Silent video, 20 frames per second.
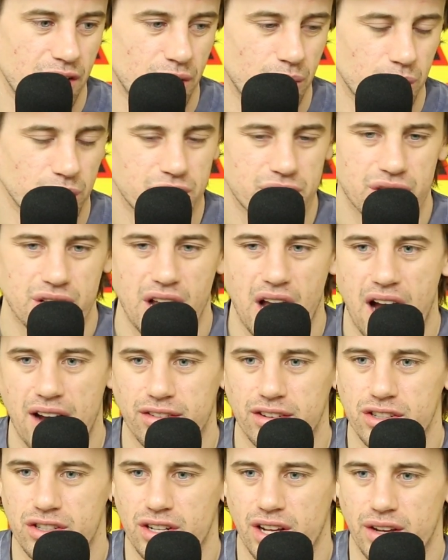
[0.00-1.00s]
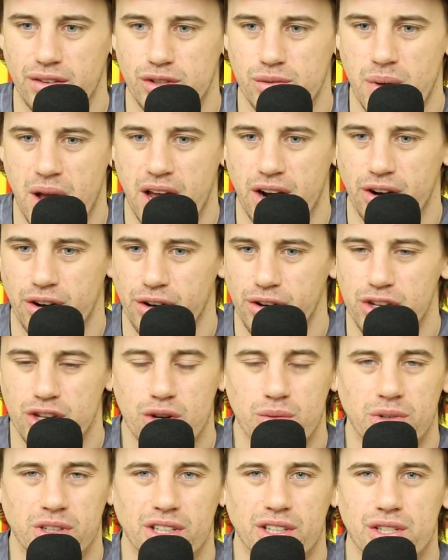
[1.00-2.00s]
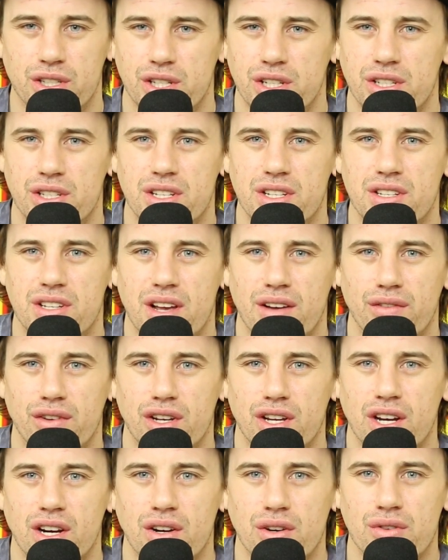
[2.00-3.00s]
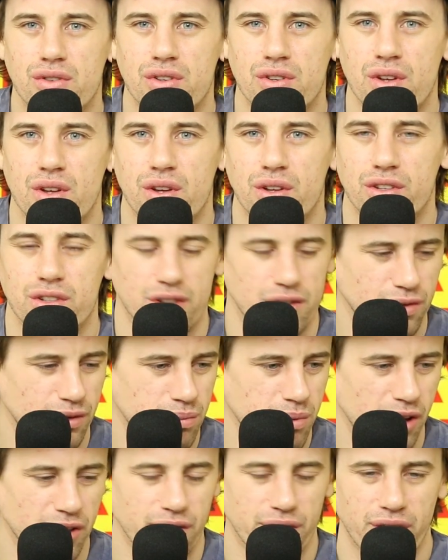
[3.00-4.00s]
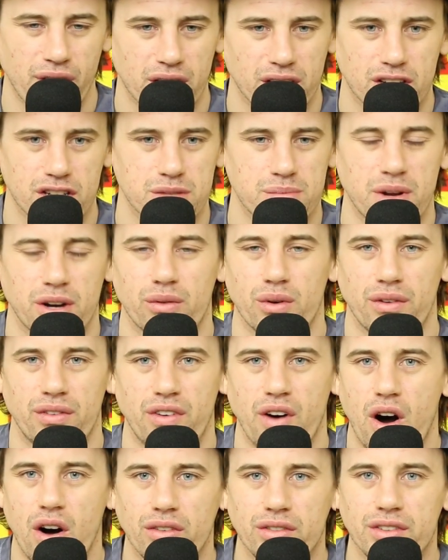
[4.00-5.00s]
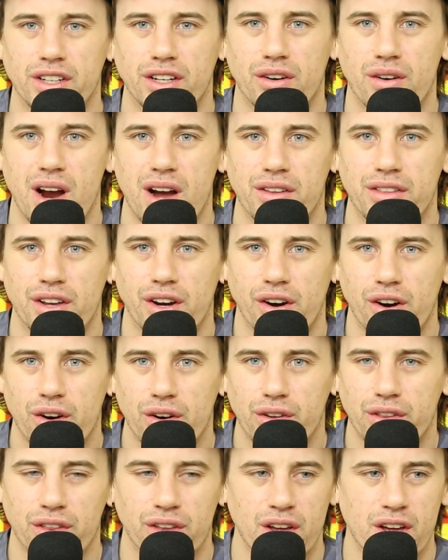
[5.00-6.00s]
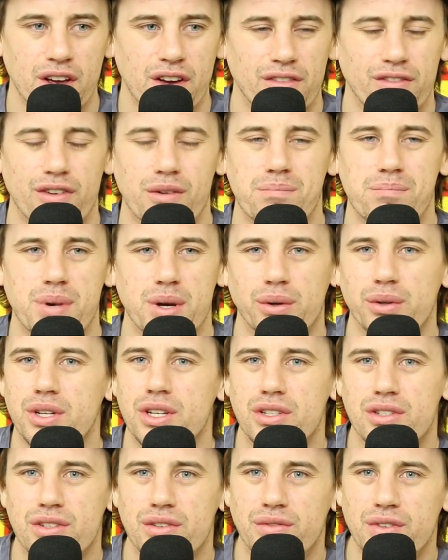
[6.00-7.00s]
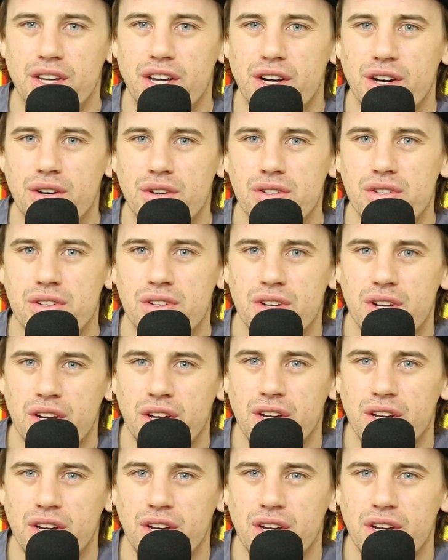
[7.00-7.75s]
What's the average lifespan on a human? Like 67 years? This motherfucker's been revolving around the earth for billions of years.